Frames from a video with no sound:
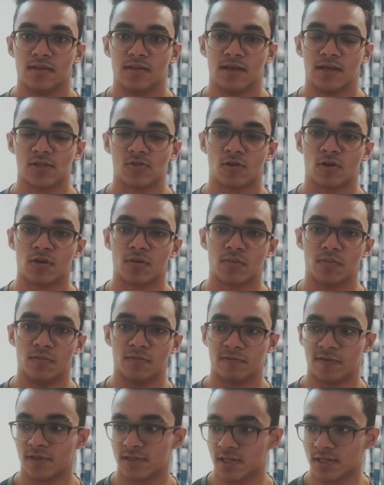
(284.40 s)
That's what
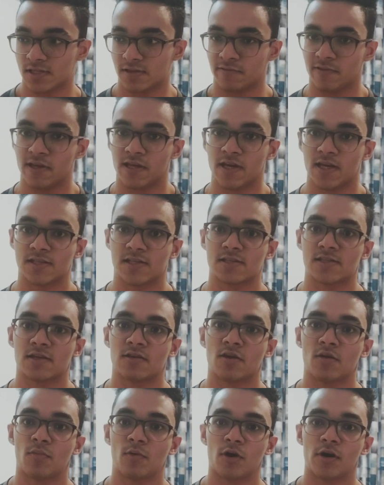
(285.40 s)
fixes the weaknesses
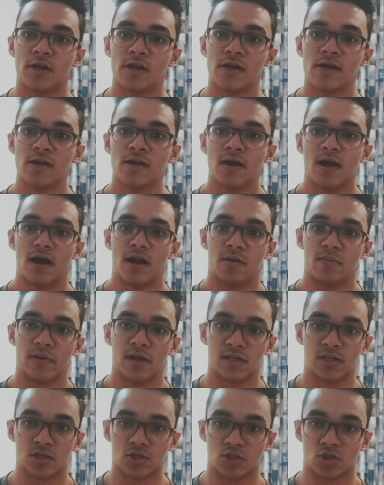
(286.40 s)
in your body and
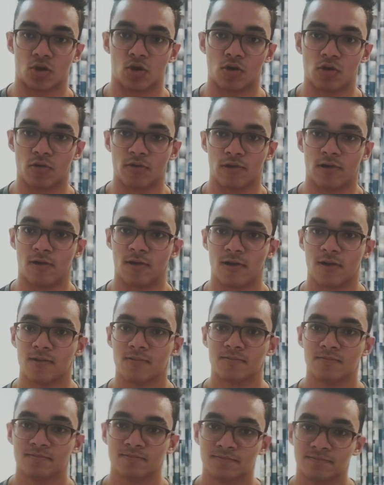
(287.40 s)
makes you strong overall.
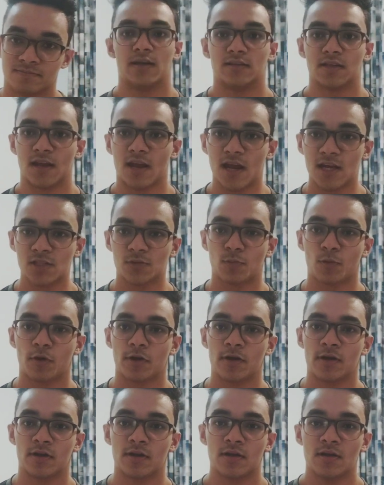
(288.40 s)
And the last
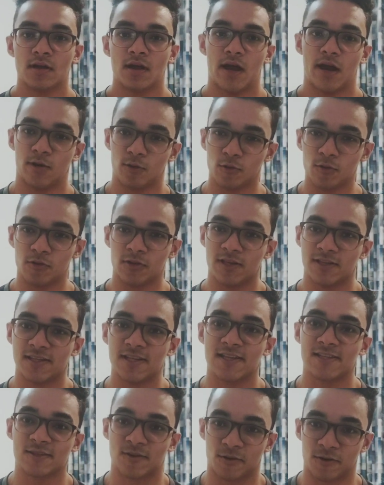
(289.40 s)
point, and this
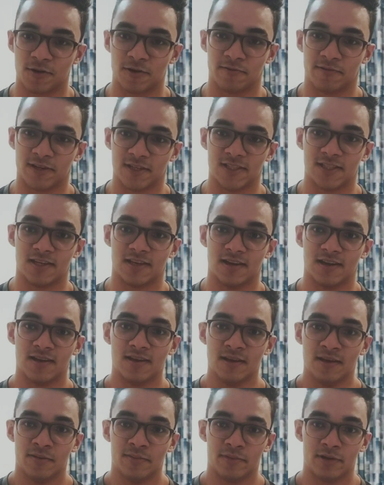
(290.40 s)
is controversial,
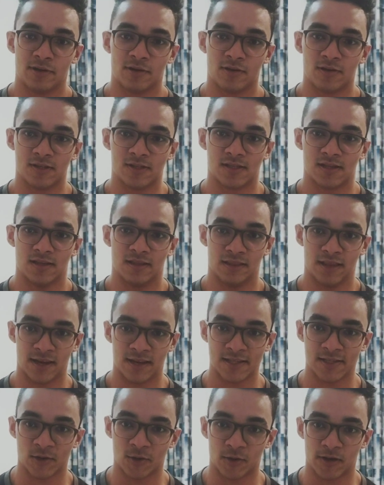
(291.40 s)
because there
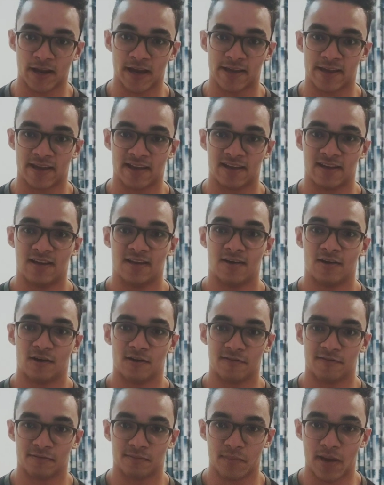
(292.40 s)
is no tracking
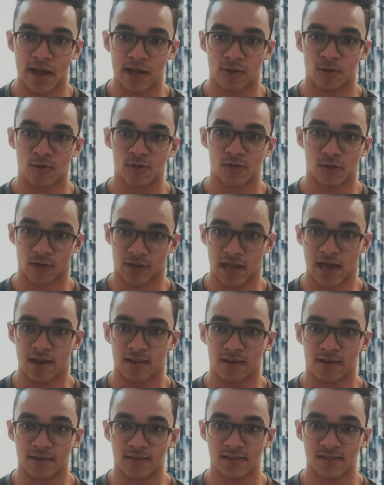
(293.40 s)
of macros or
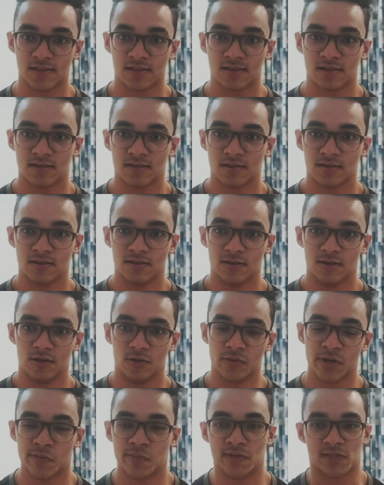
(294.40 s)
calories.
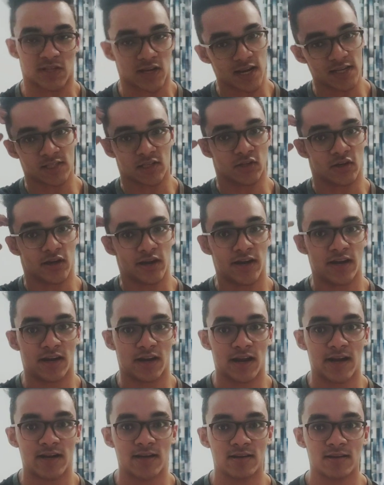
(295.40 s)
You might be scratching your head,
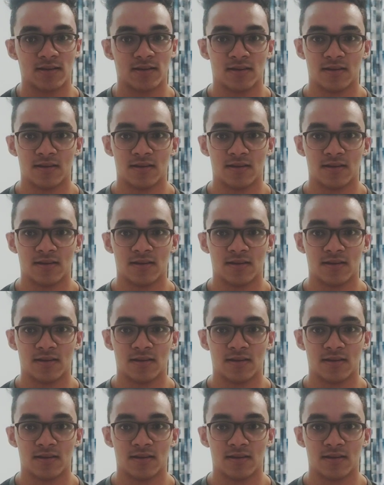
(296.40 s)
right?